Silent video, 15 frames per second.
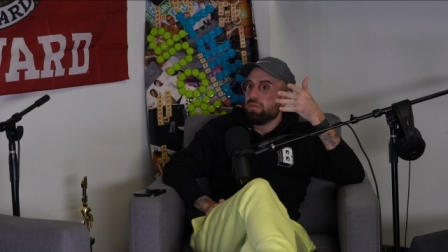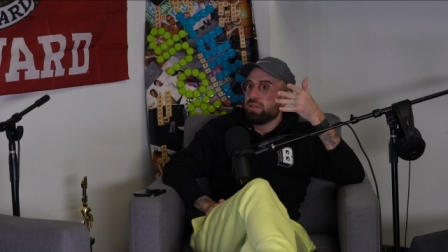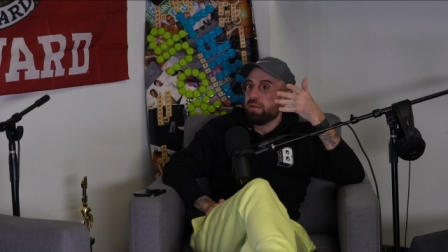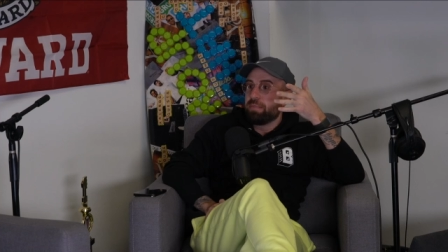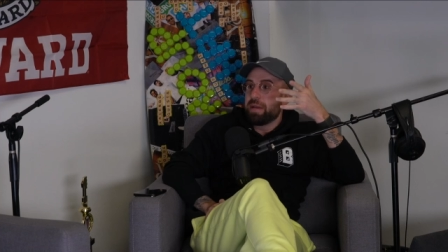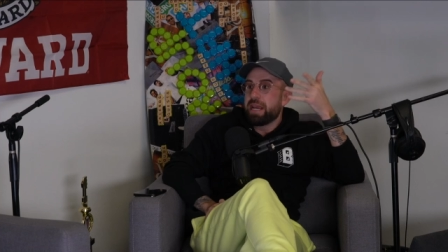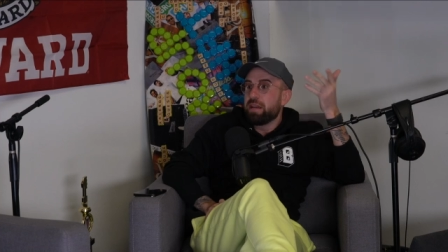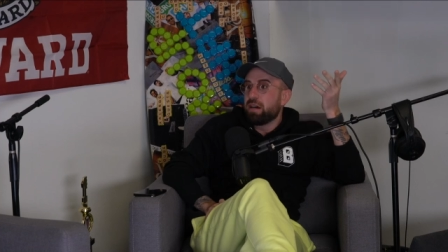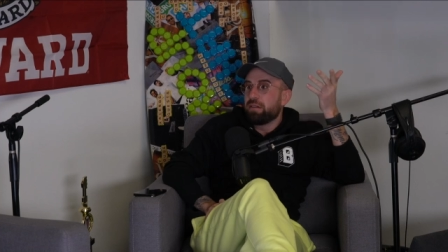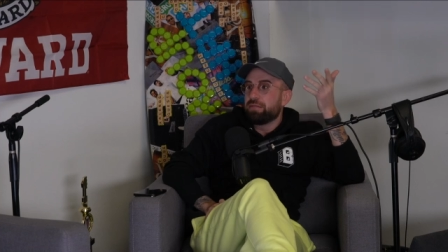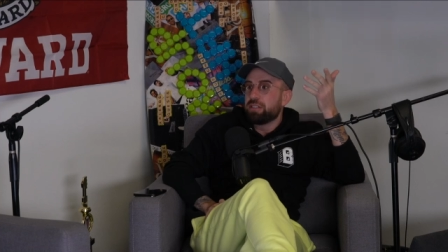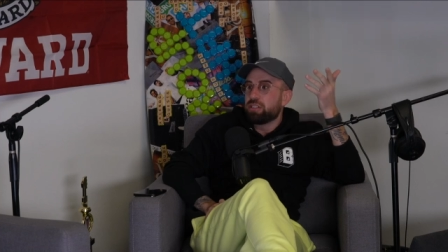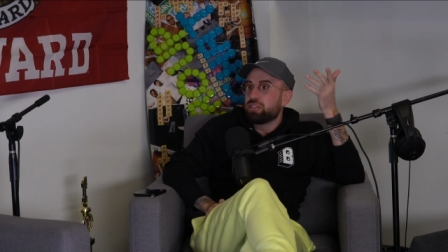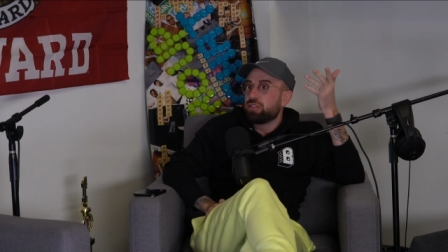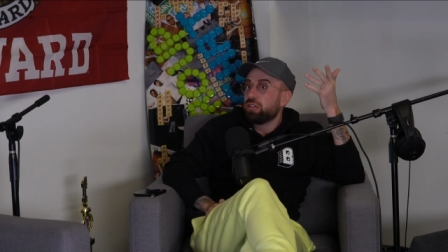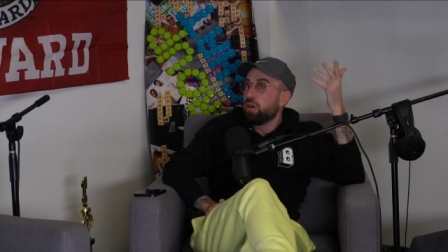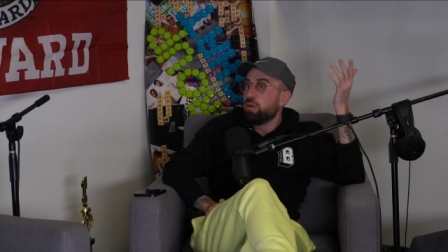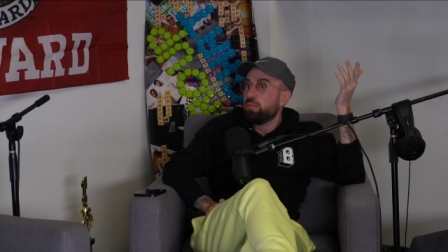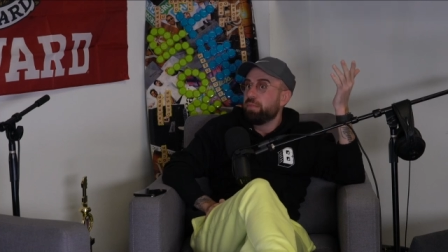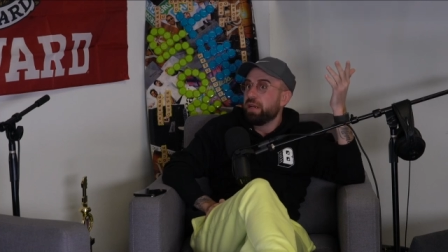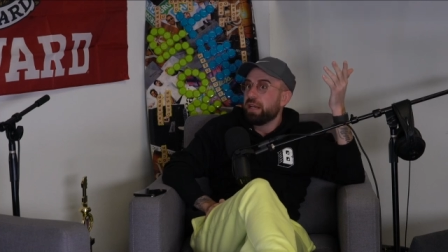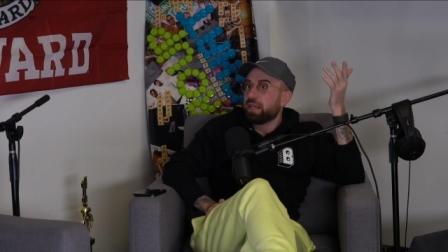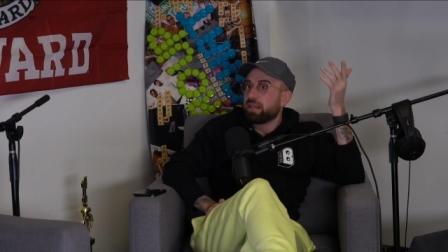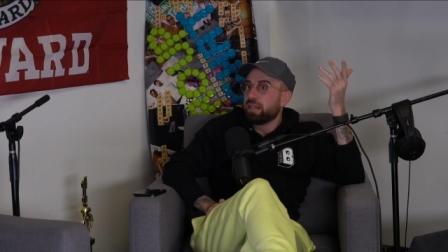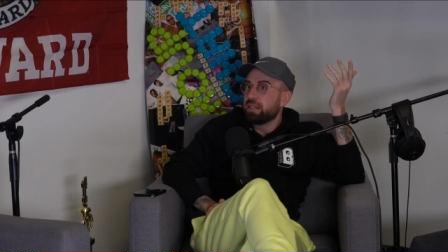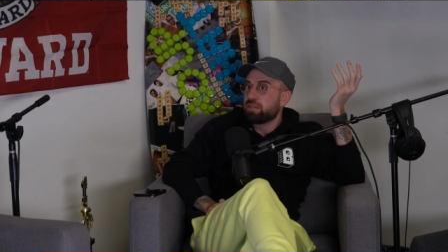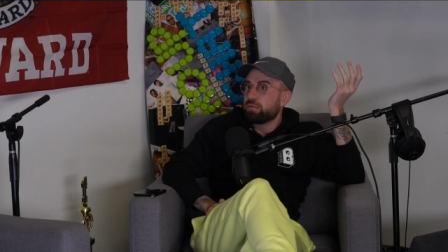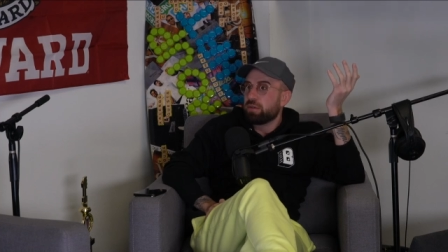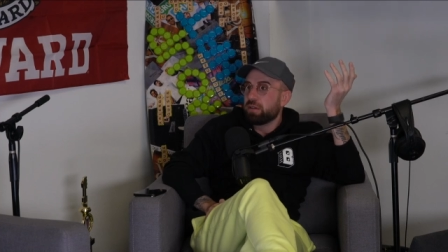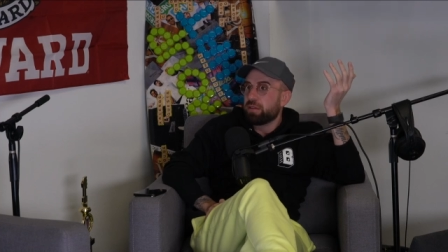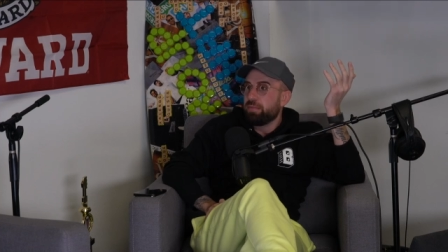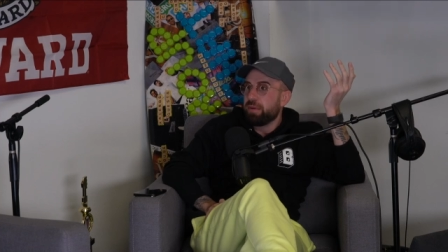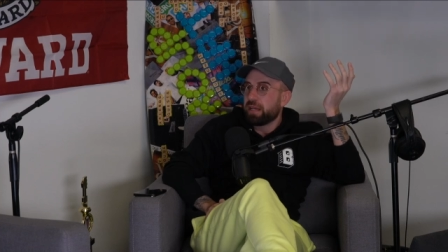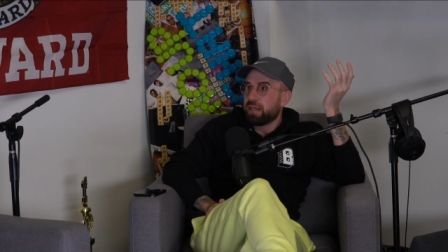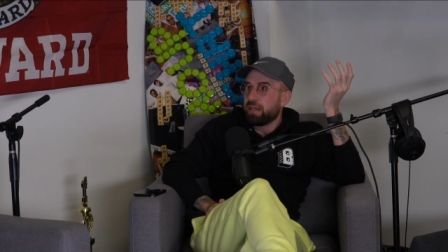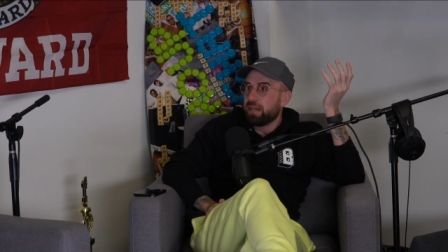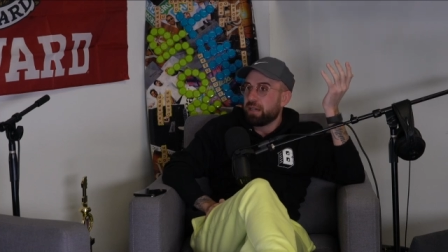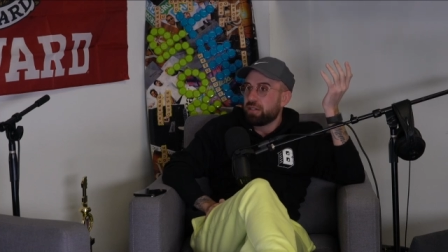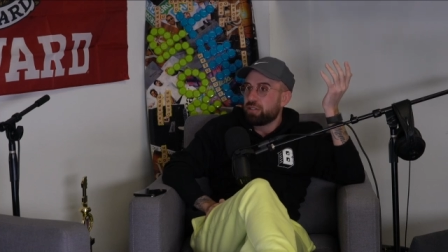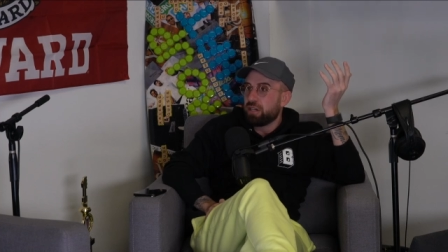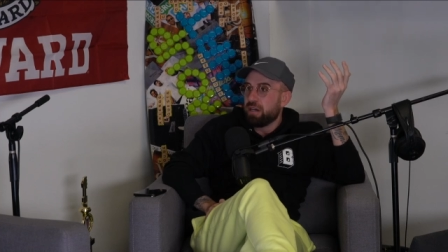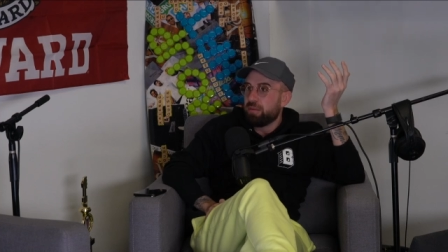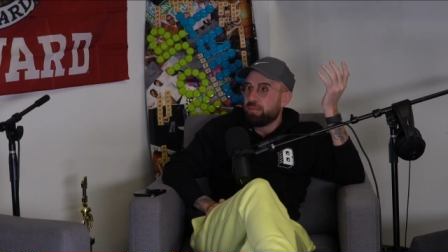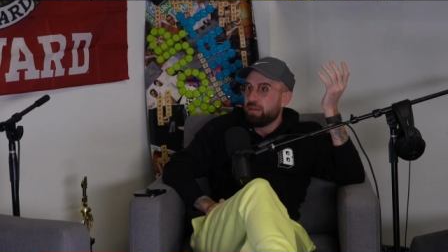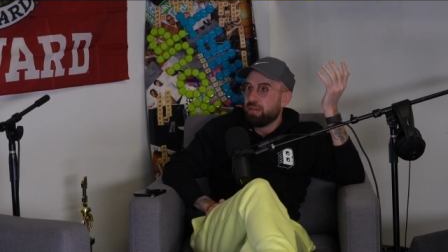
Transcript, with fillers: the payoff is so big that it's worth making it a job.